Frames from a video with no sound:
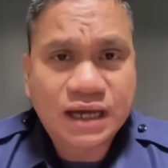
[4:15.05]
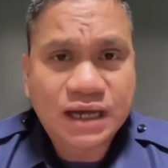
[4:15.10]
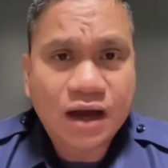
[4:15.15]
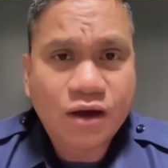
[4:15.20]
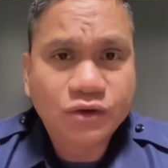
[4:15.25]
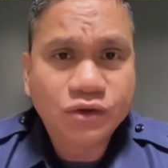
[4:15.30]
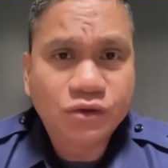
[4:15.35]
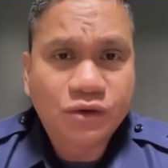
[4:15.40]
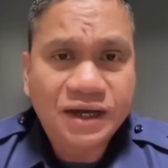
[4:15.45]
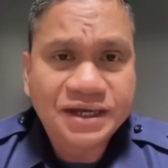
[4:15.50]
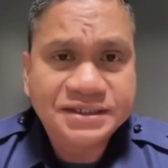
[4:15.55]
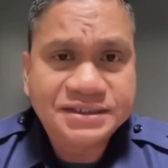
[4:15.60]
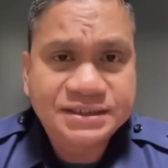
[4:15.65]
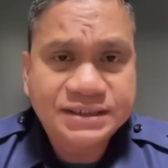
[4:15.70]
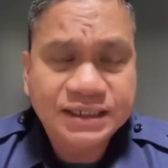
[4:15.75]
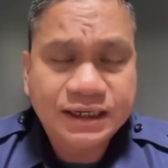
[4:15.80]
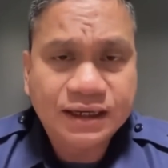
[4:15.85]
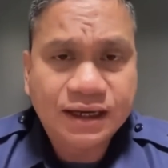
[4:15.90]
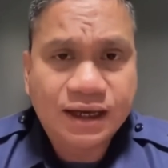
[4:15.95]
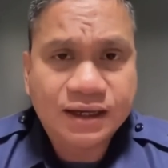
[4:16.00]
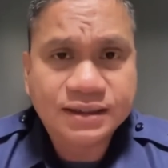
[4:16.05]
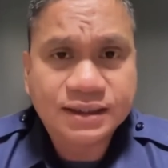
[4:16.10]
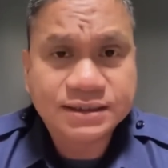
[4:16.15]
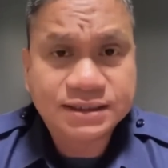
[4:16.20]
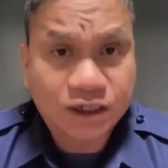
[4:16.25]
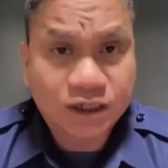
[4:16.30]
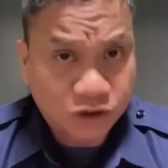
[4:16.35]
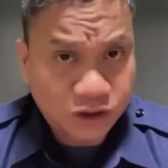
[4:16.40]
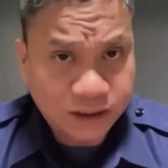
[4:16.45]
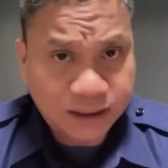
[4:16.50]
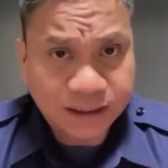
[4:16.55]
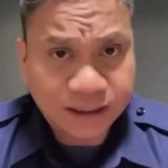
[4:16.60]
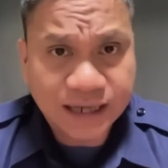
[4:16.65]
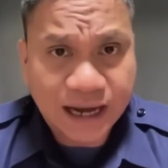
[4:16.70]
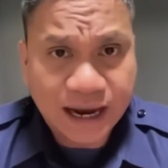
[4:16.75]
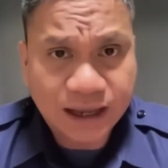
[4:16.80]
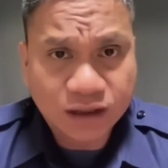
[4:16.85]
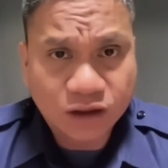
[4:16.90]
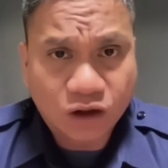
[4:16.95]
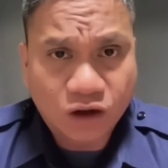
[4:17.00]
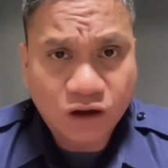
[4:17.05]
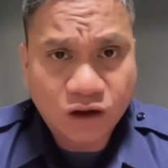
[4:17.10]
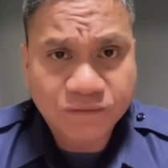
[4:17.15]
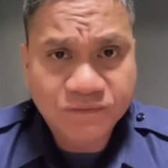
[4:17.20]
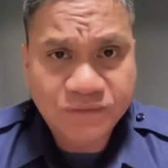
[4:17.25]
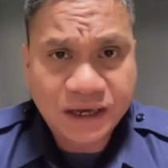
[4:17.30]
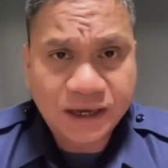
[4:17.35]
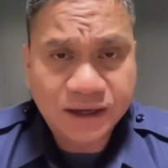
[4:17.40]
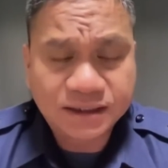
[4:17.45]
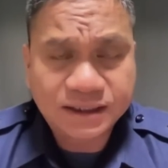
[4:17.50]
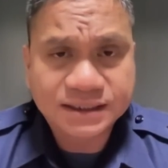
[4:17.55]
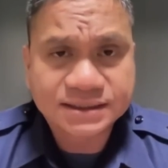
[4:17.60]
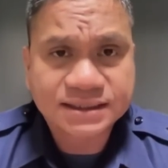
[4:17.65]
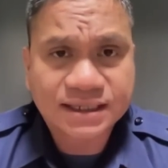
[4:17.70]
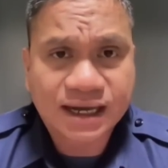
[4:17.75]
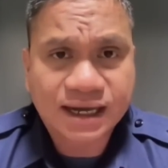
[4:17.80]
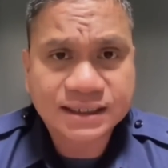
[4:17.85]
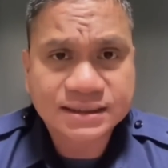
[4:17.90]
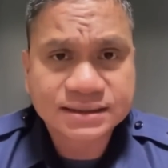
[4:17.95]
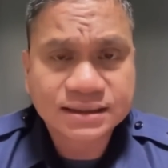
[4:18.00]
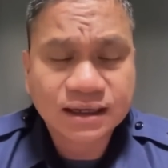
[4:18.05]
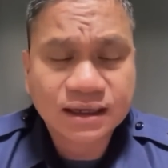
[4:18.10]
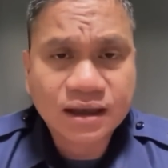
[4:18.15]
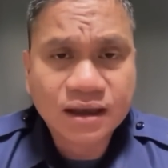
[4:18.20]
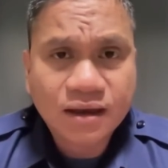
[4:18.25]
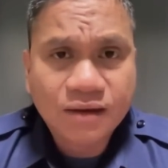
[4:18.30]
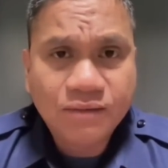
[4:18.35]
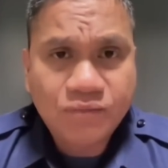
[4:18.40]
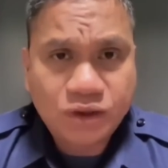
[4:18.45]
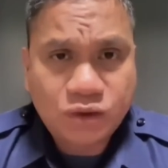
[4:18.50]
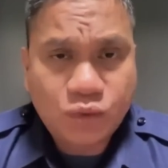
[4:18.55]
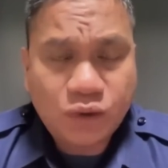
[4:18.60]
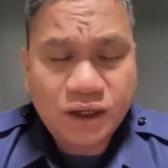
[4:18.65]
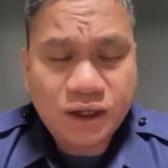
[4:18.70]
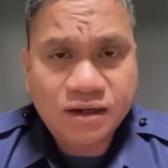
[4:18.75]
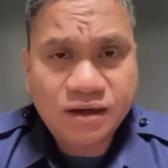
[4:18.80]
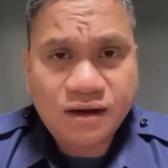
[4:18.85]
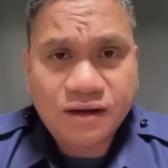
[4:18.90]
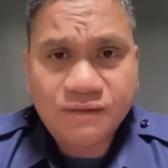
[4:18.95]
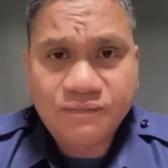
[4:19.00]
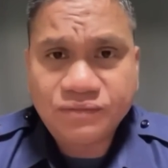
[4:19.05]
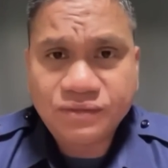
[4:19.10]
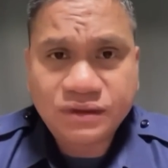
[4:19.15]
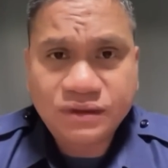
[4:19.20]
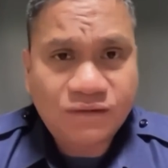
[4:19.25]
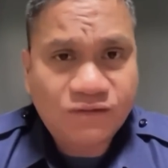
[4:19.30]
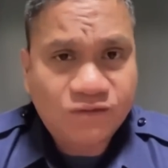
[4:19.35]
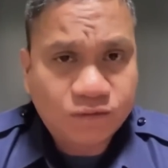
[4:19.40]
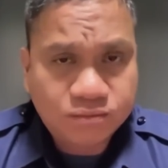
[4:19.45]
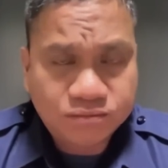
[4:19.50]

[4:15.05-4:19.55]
how do I see uh, the security dialogue being discussed between um, the,